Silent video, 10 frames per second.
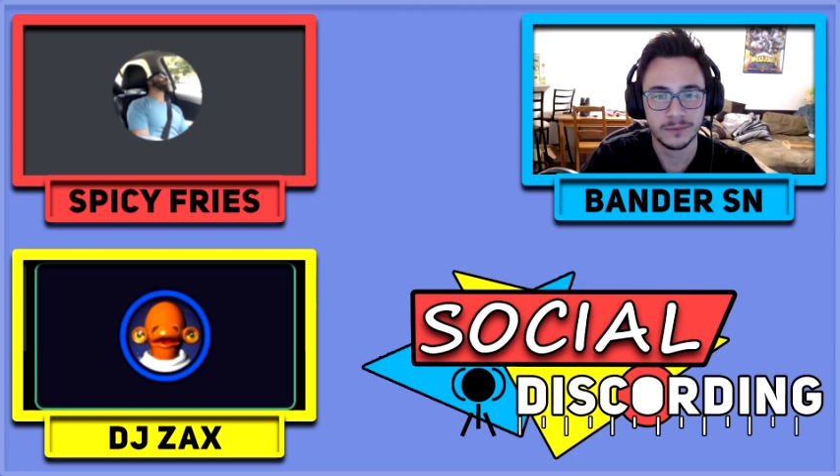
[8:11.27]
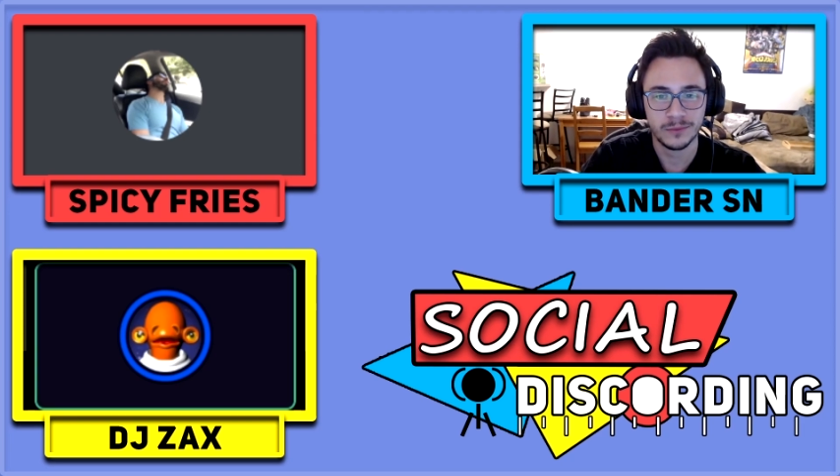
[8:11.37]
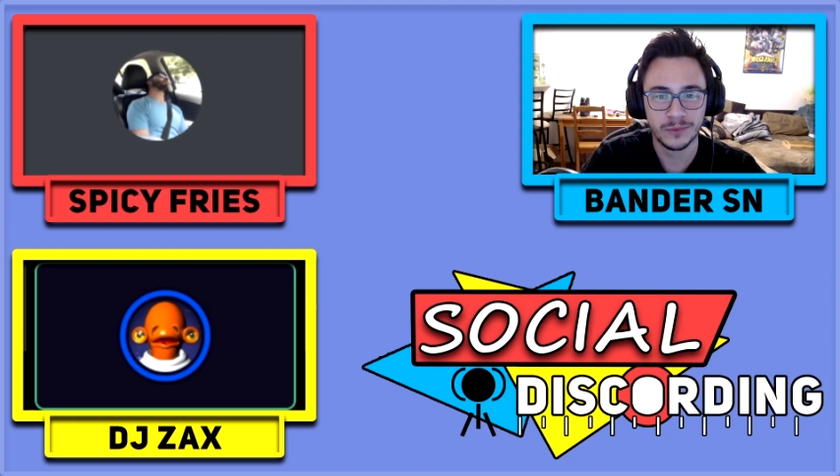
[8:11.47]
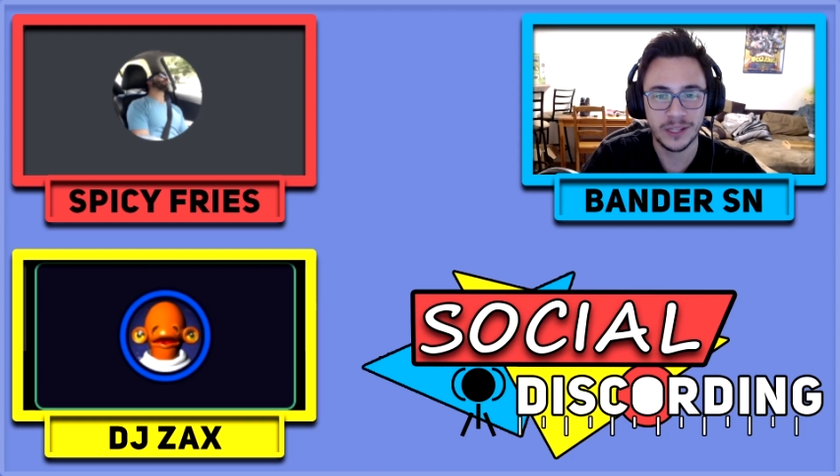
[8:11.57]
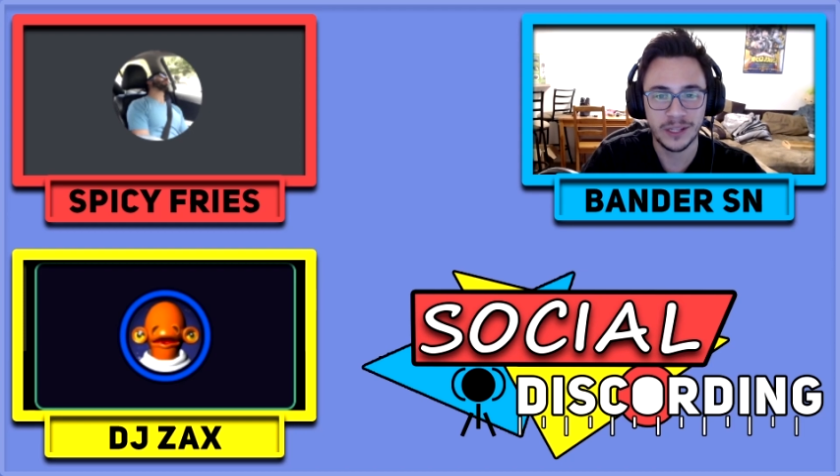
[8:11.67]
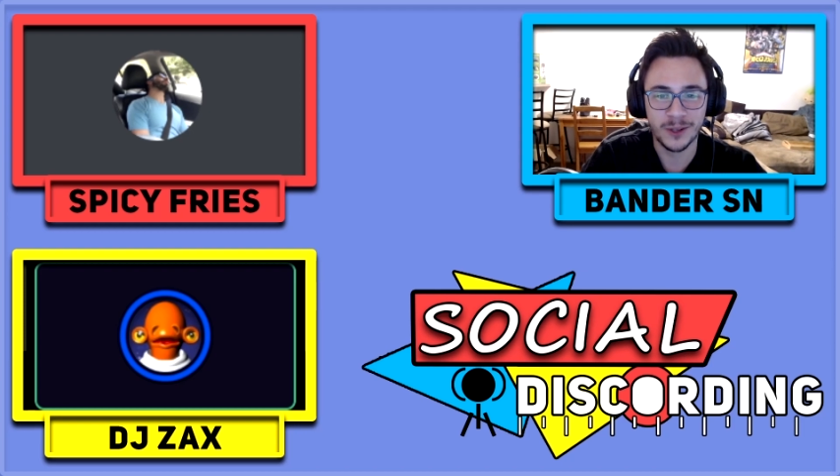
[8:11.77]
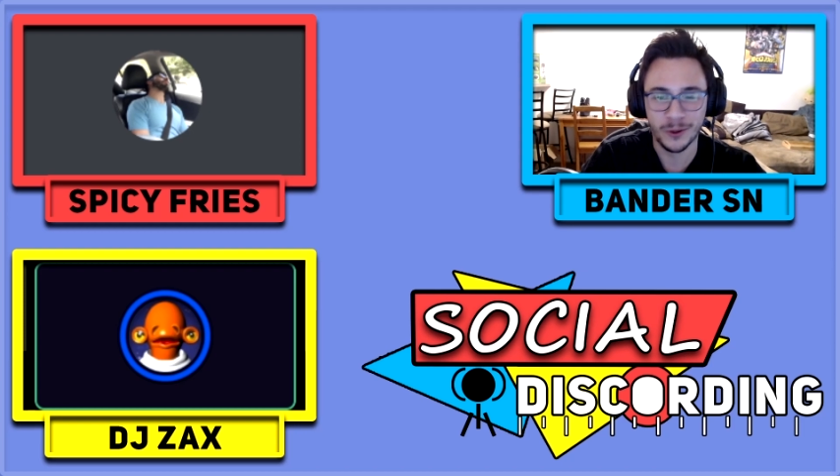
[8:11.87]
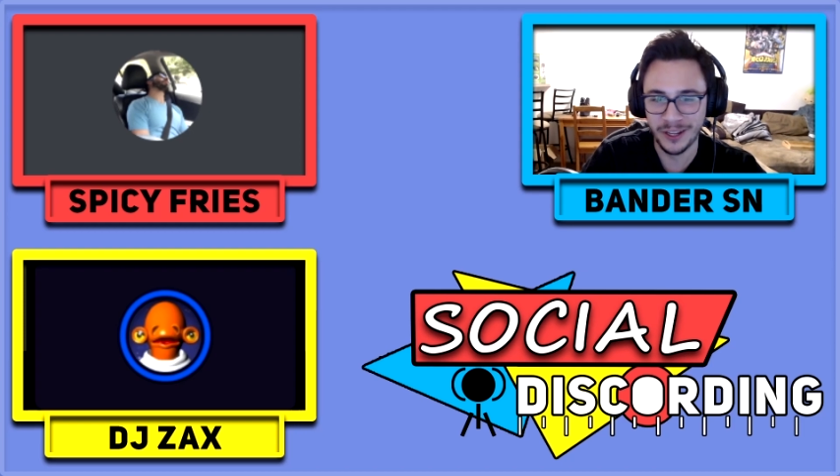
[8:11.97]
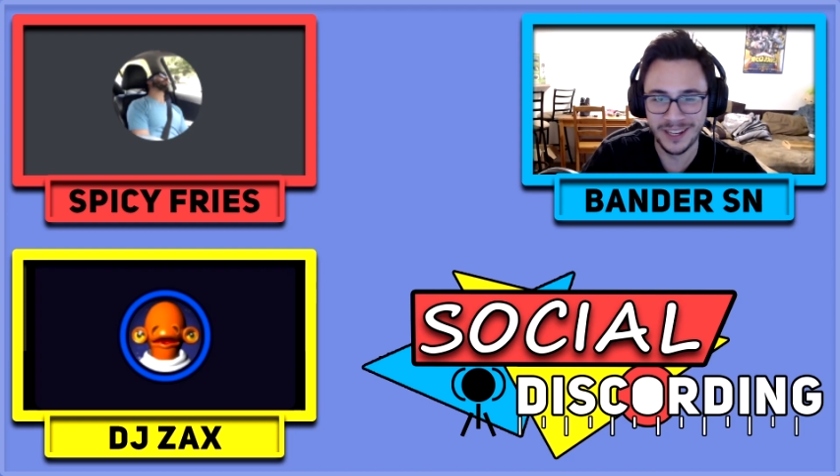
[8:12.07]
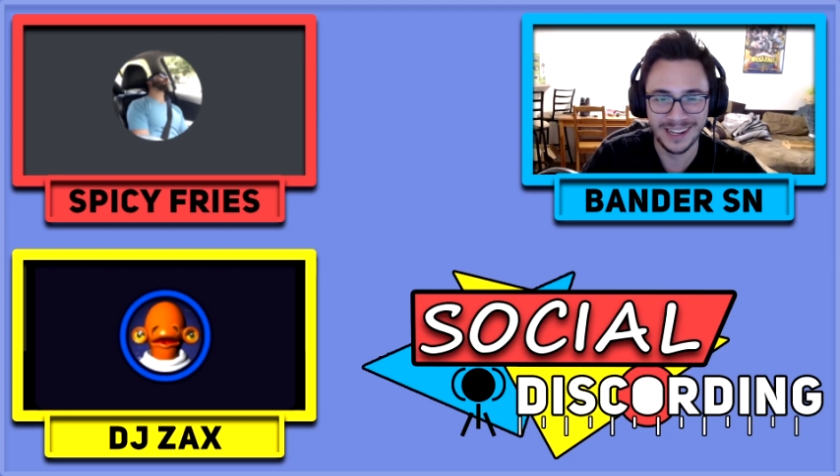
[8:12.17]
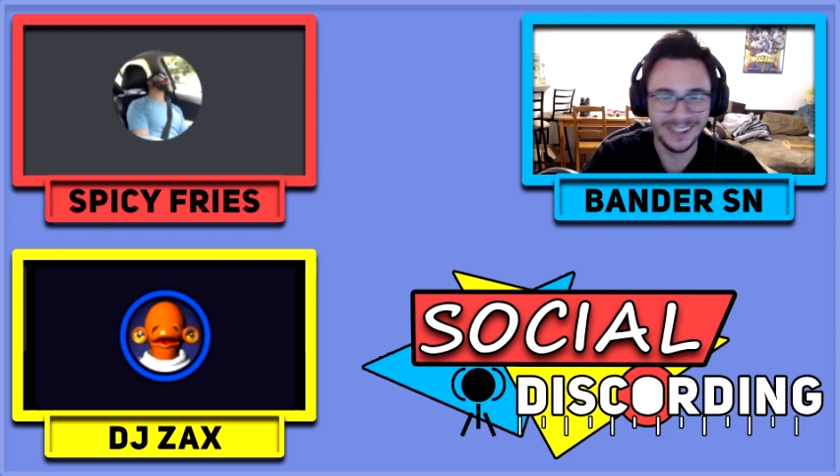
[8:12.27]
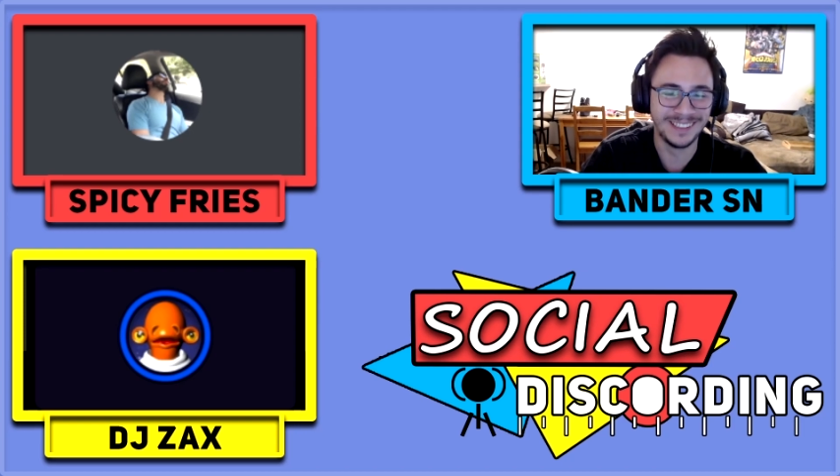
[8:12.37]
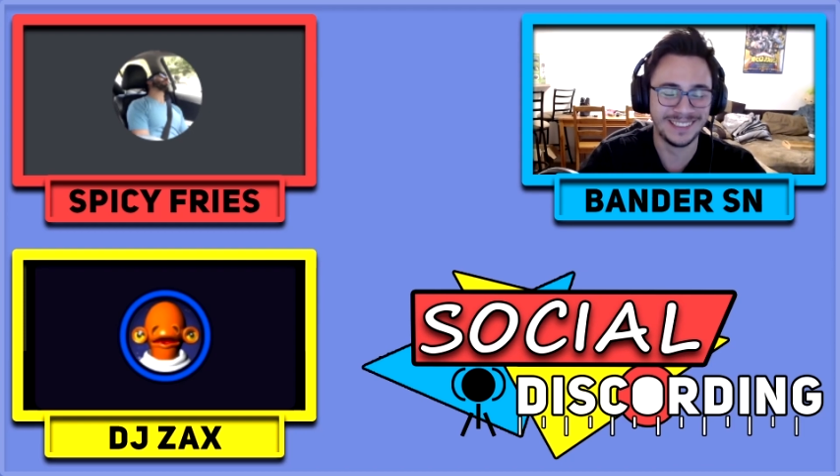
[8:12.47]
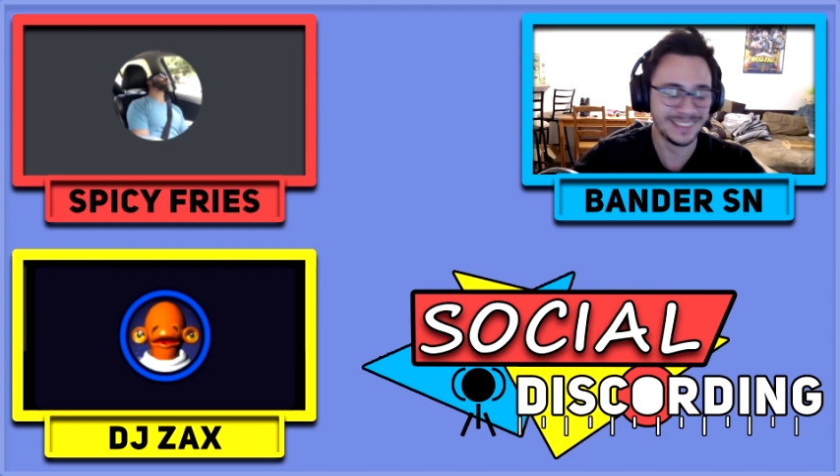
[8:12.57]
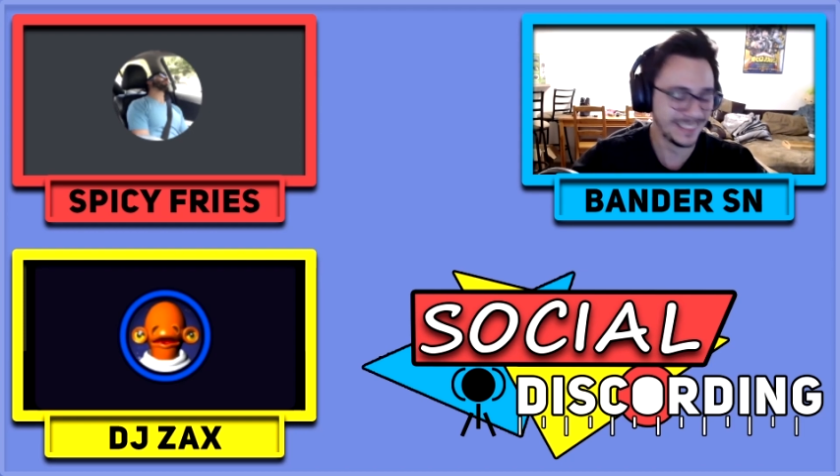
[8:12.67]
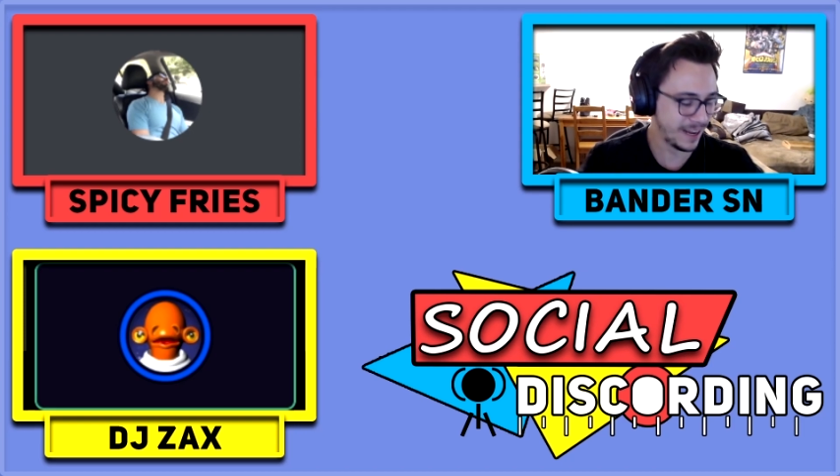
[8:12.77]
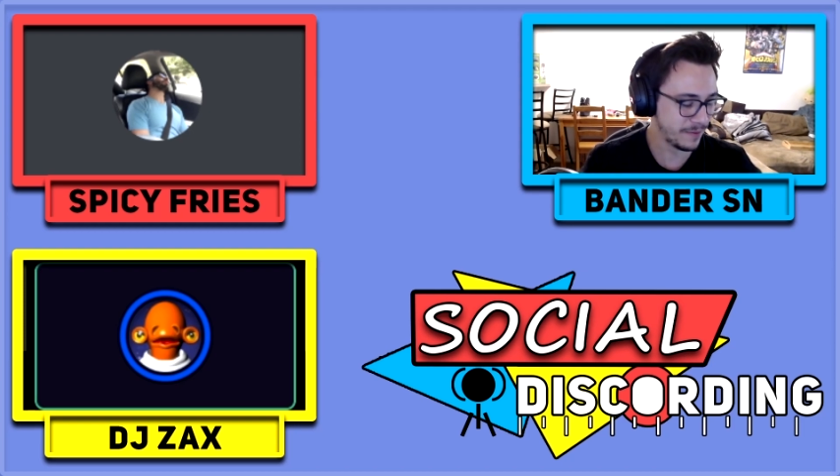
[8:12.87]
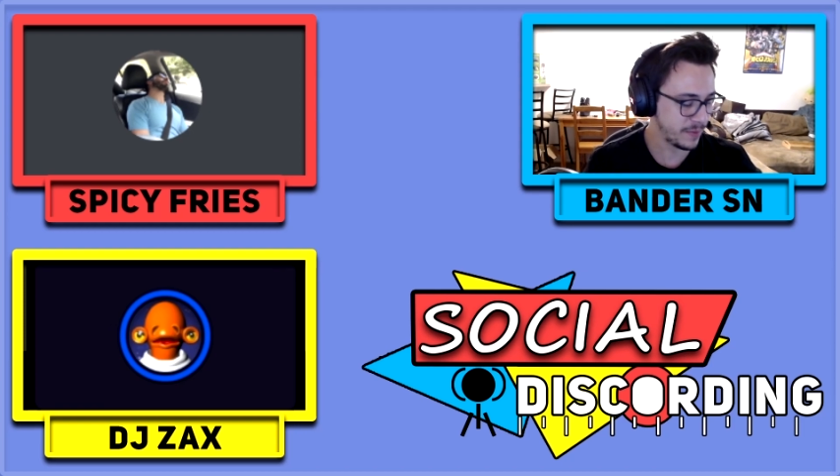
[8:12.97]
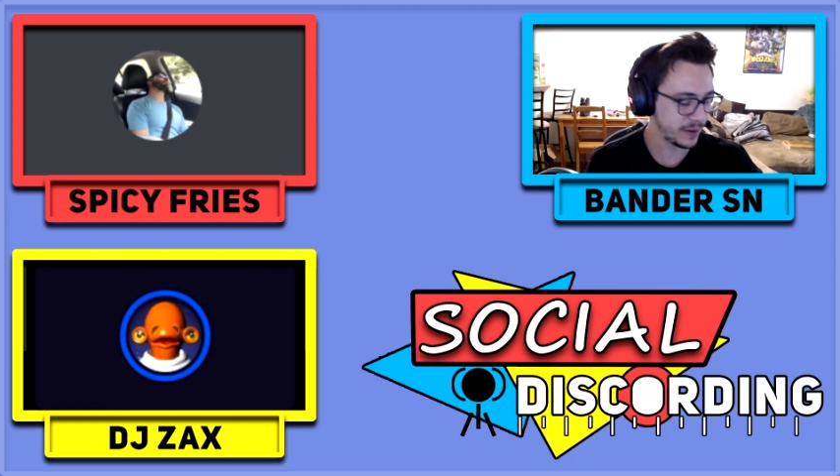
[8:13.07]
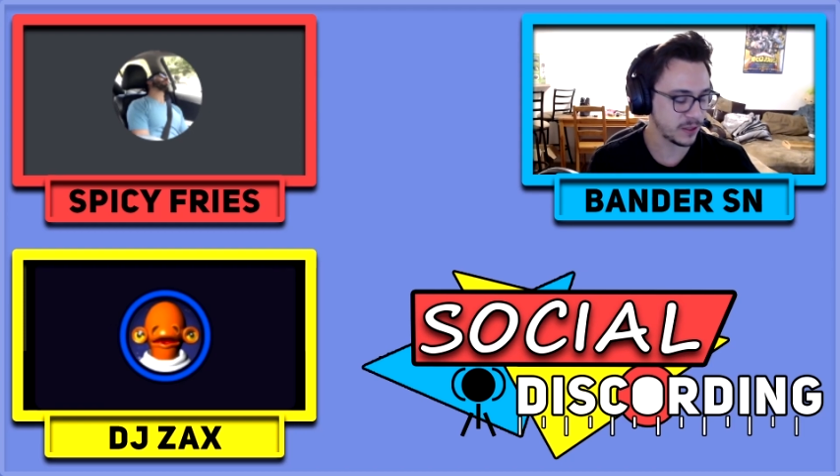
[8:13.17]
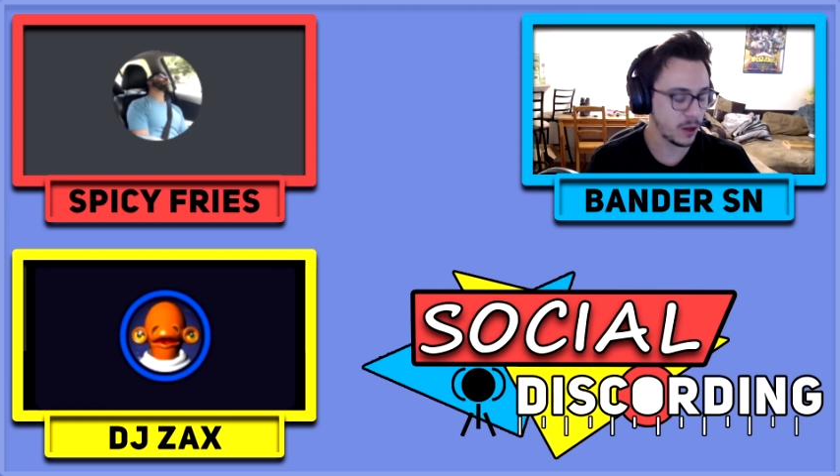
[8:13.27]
Yeah, totally. It's not a big deal.